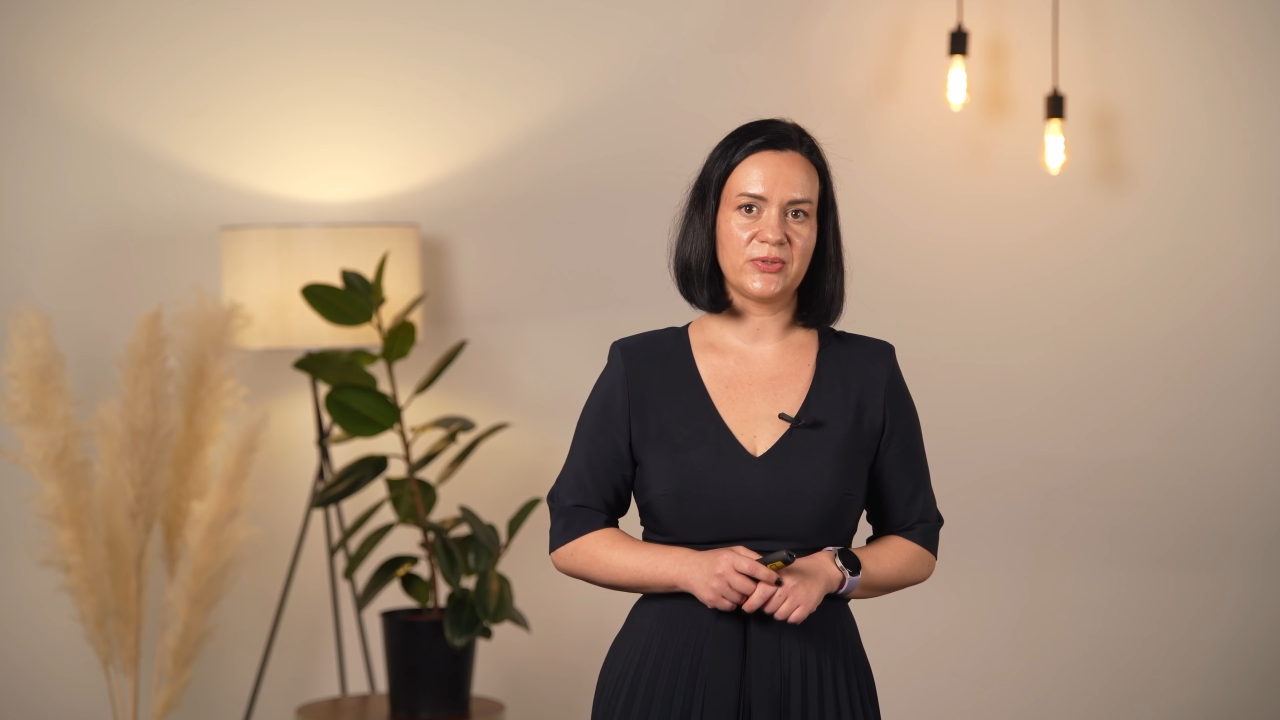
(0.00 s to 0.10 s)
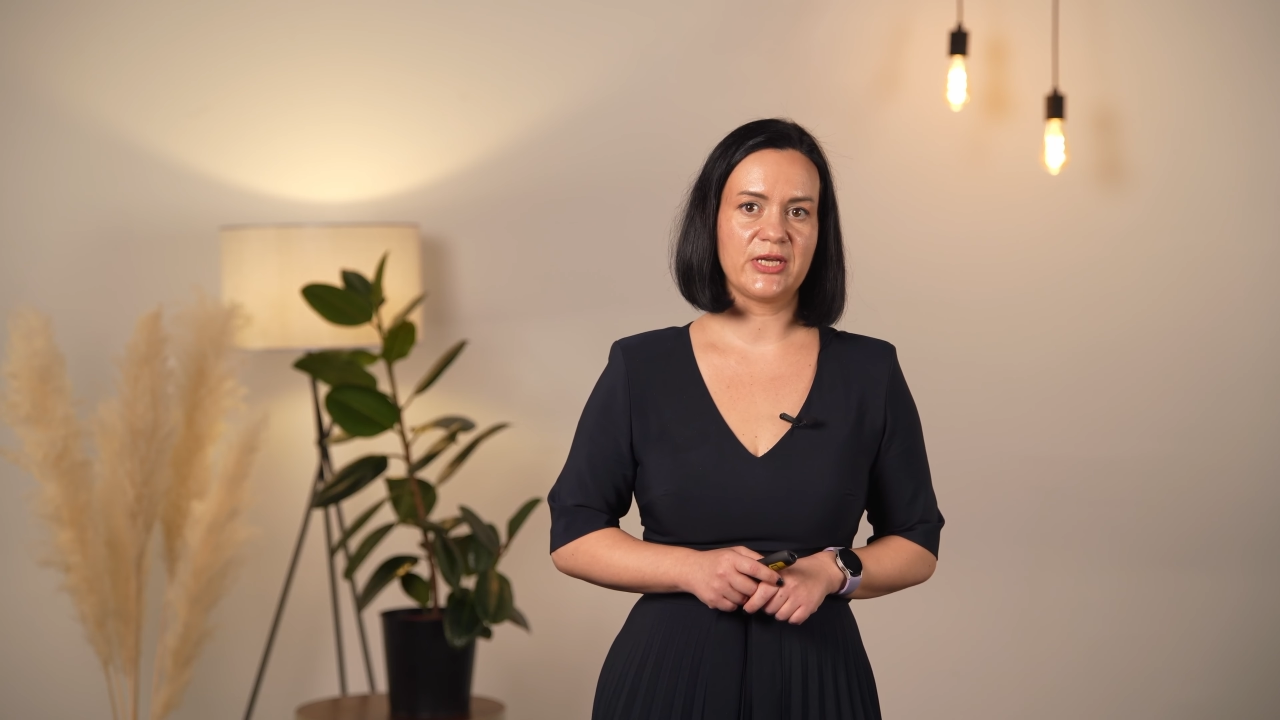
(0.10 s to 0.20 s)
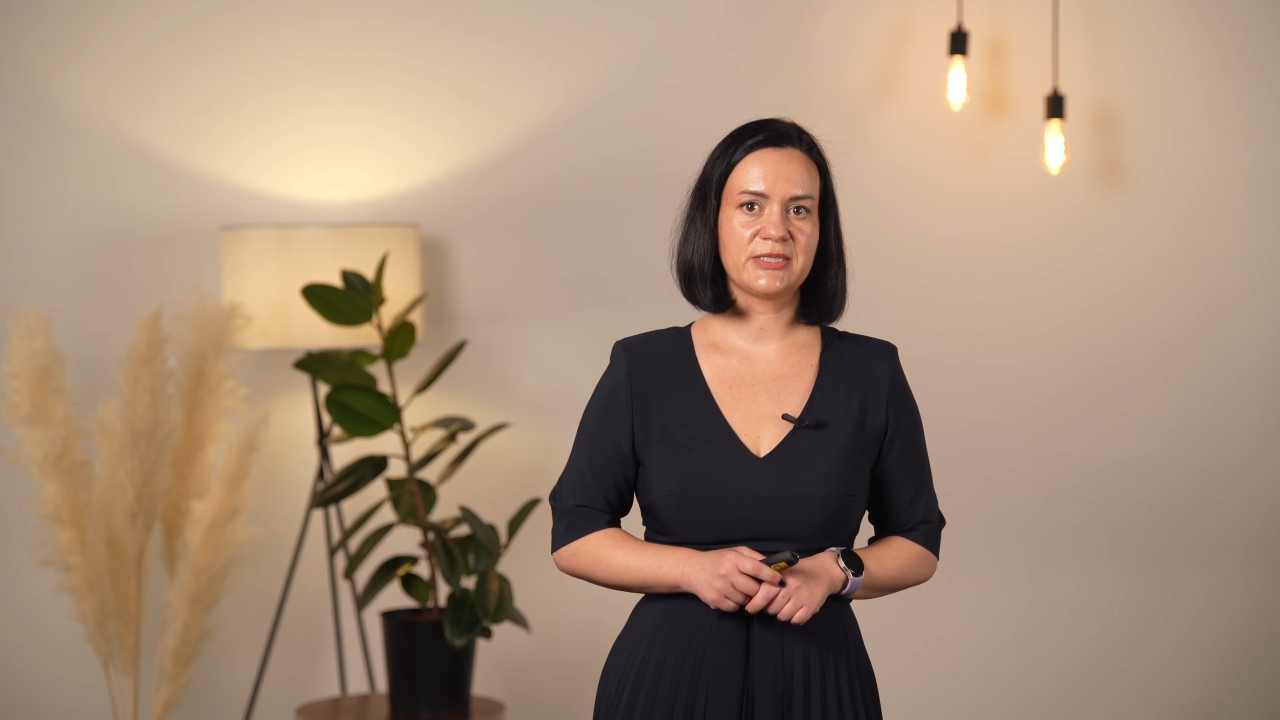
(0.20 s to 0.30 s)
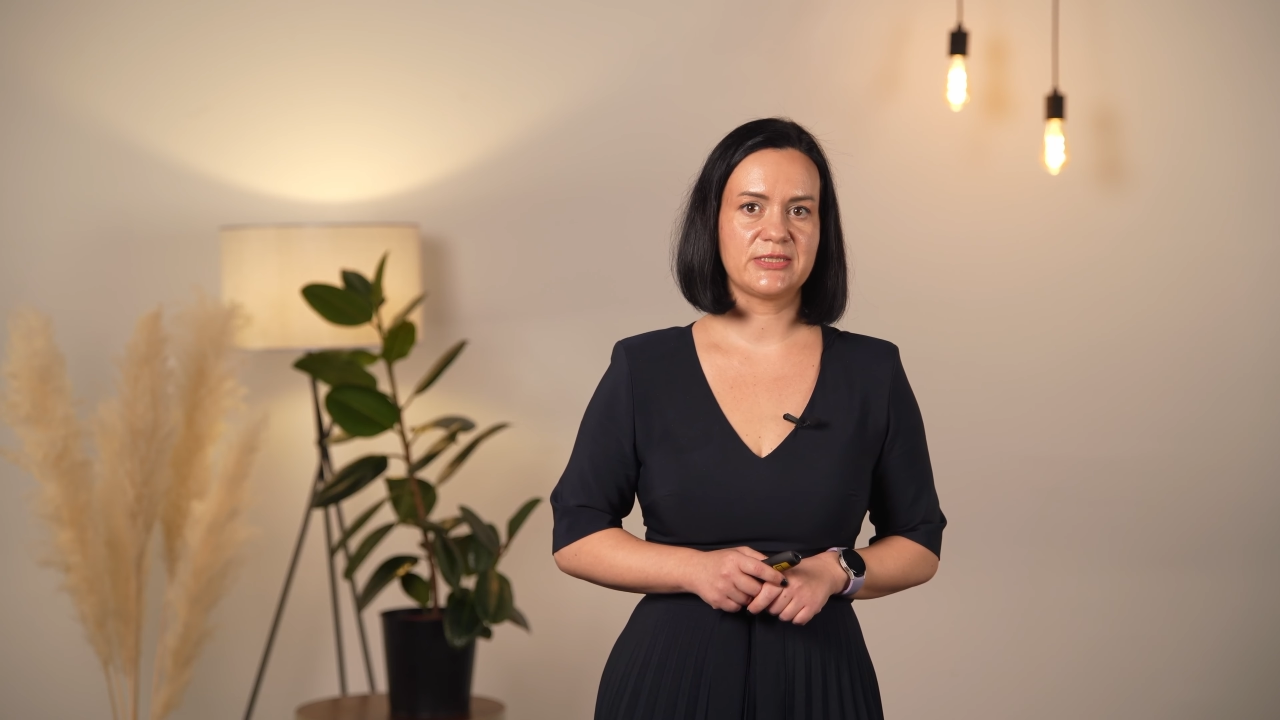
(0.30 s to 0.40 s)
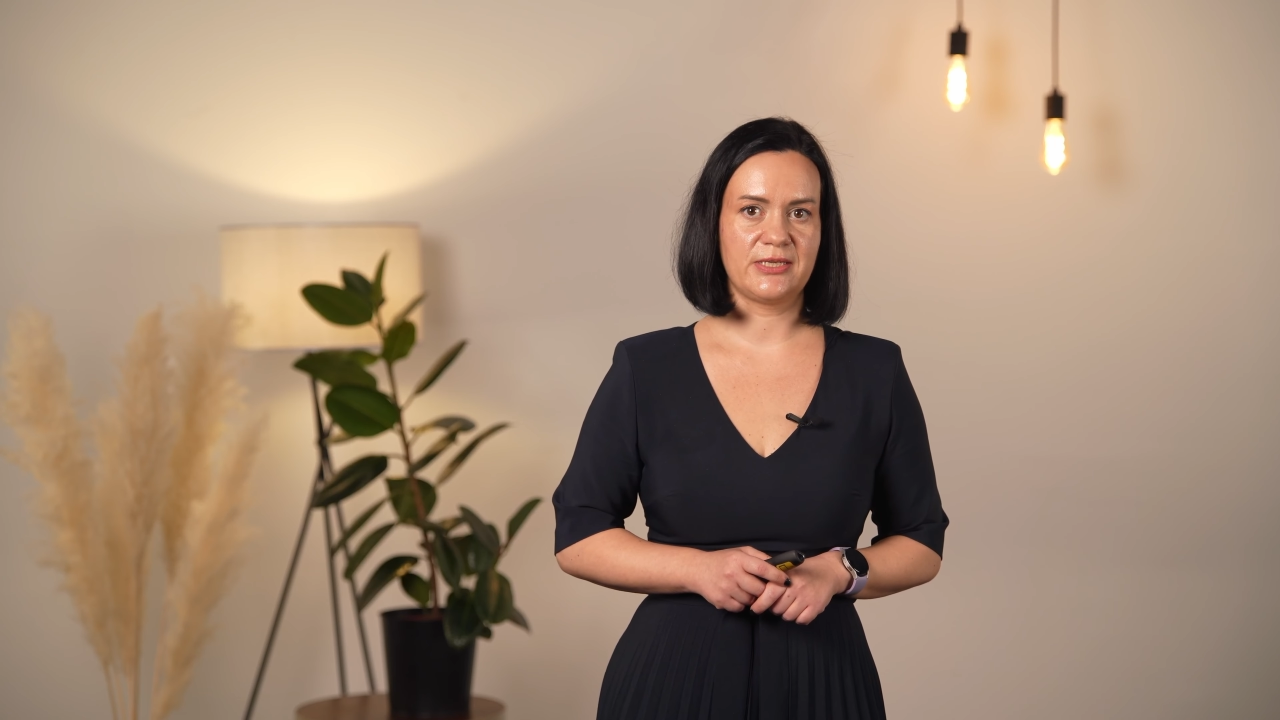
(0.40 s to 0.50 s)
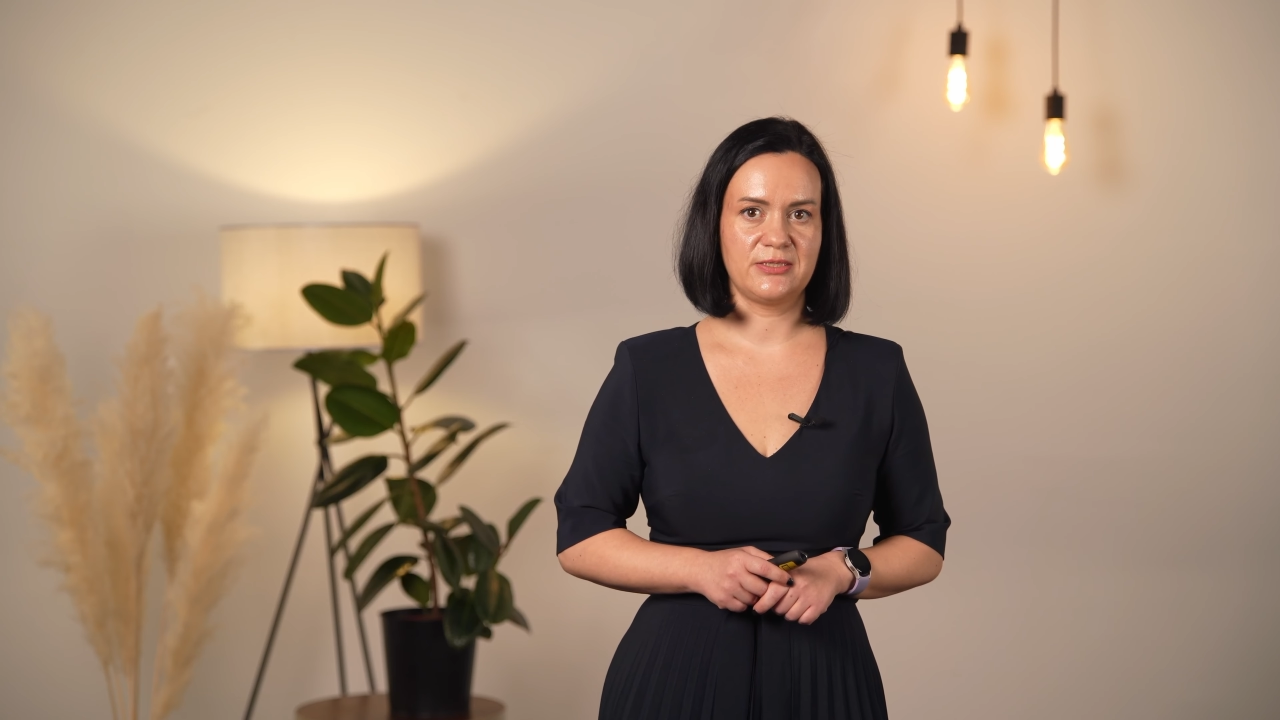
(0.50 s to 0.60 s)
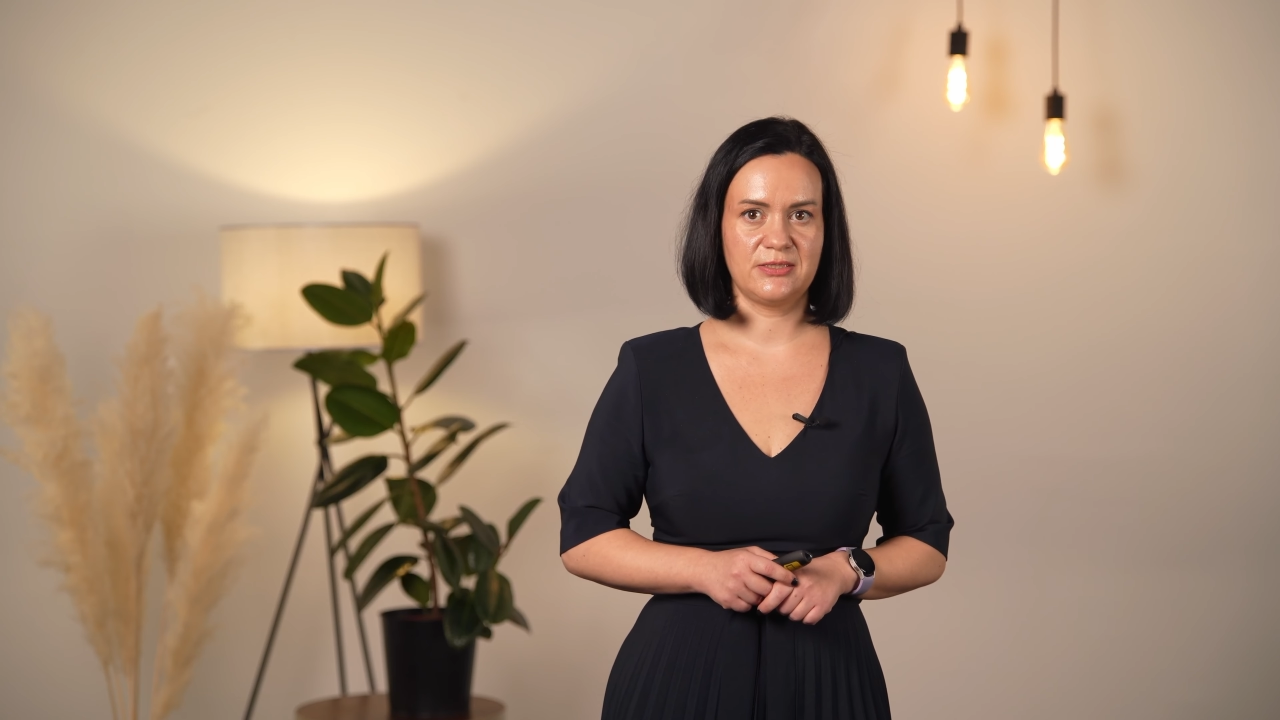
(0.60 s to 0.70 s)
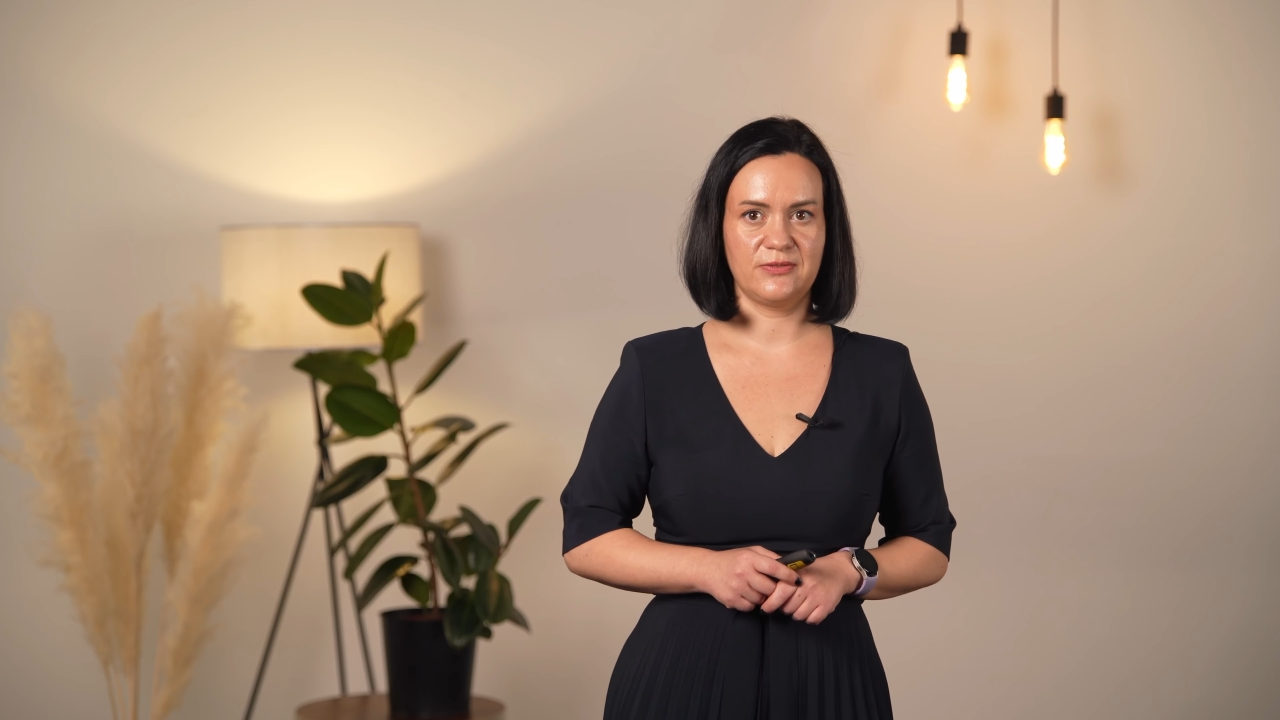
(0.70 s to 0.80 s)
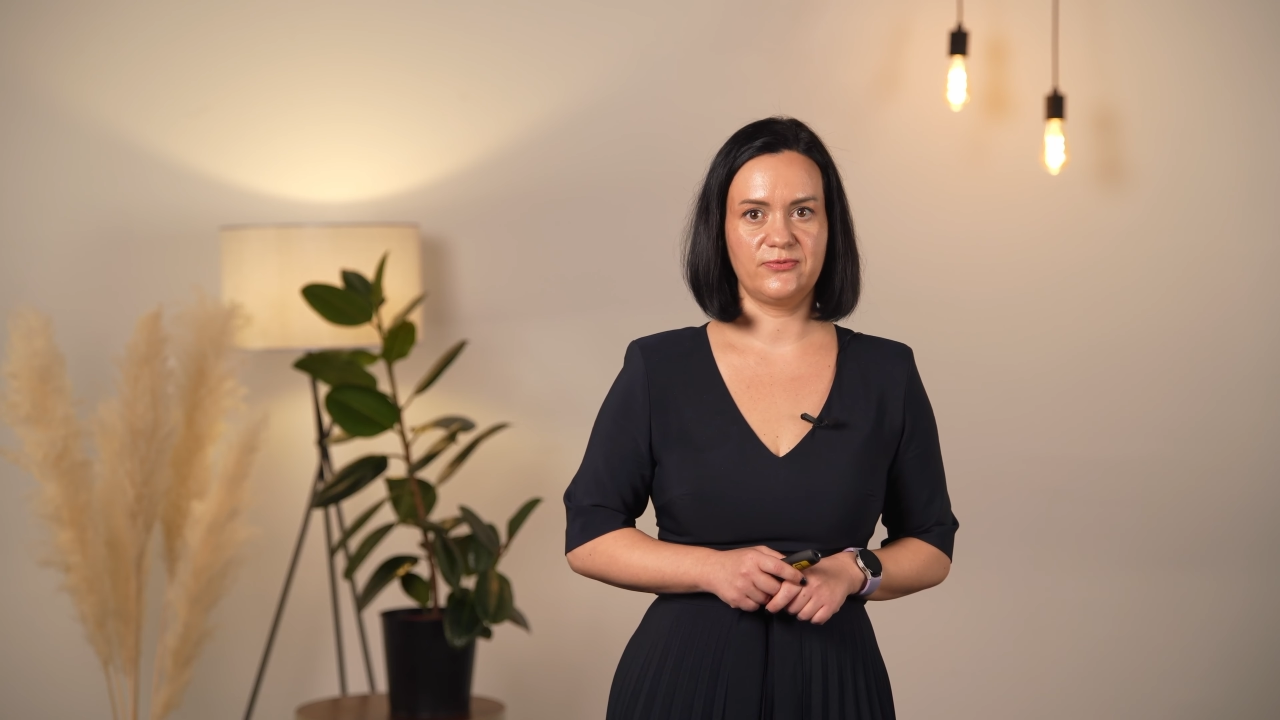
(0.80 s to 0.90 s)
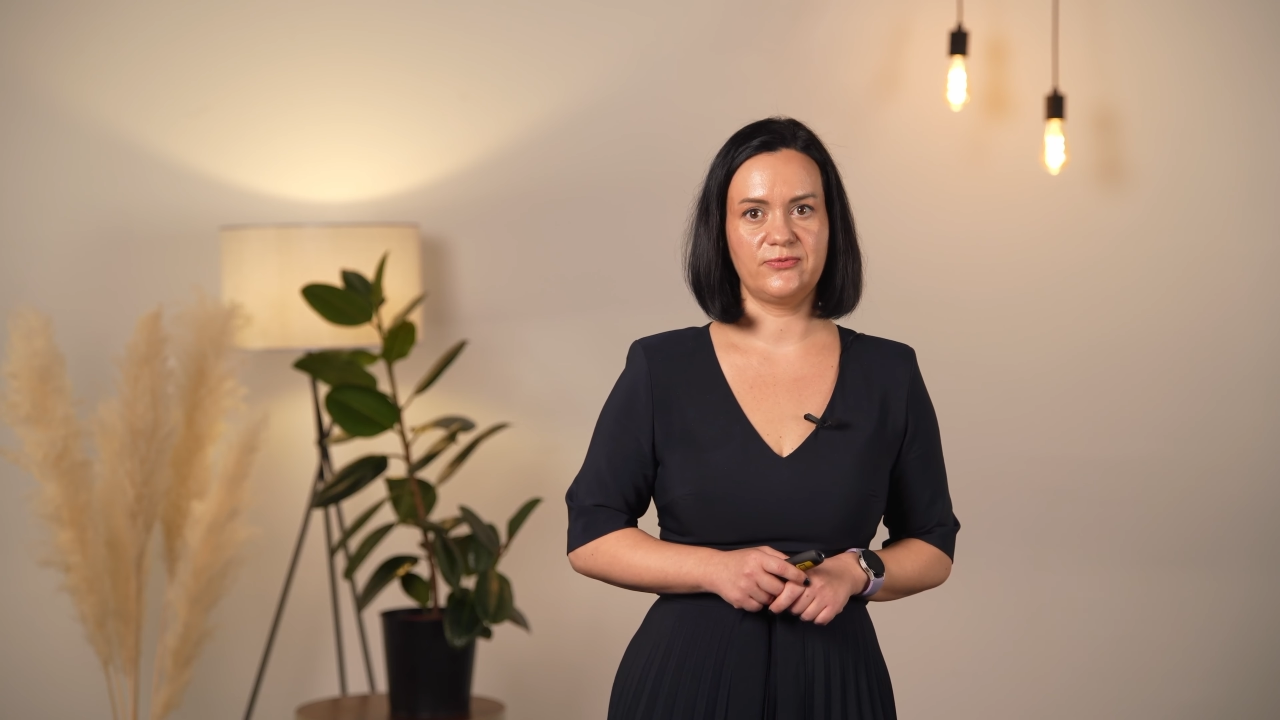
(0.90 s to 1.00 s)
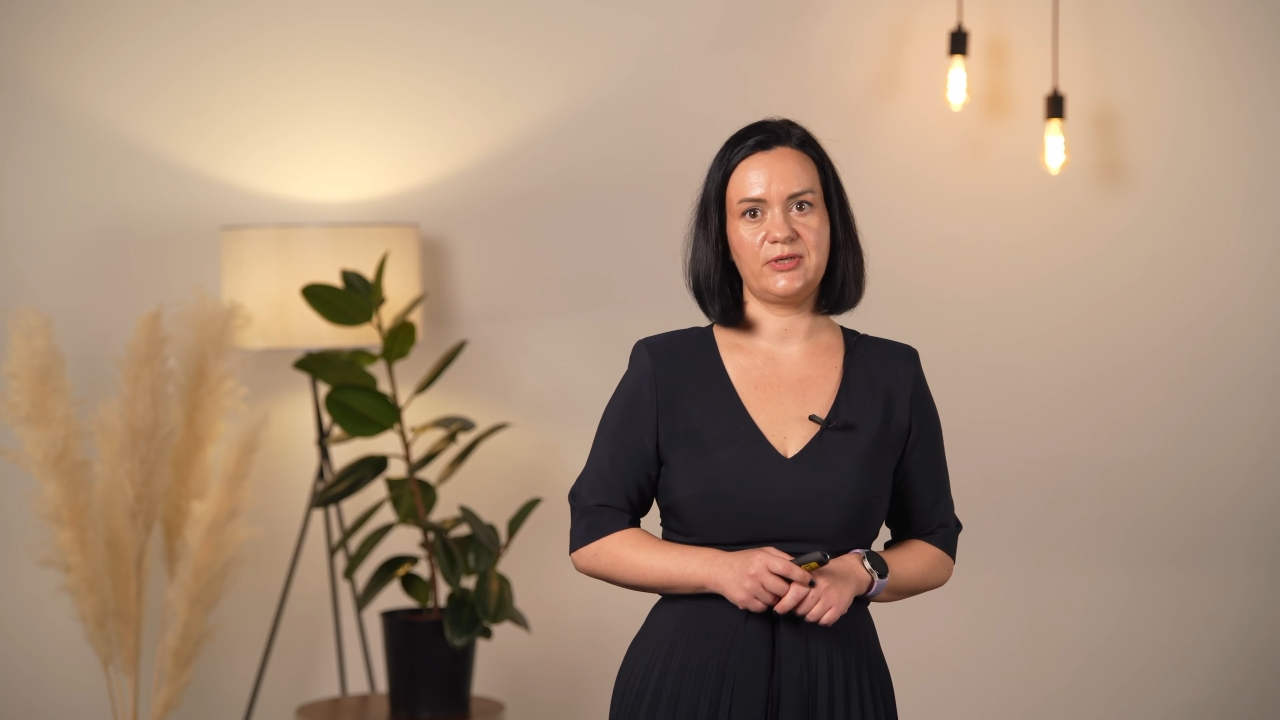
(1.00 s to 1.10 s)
extensive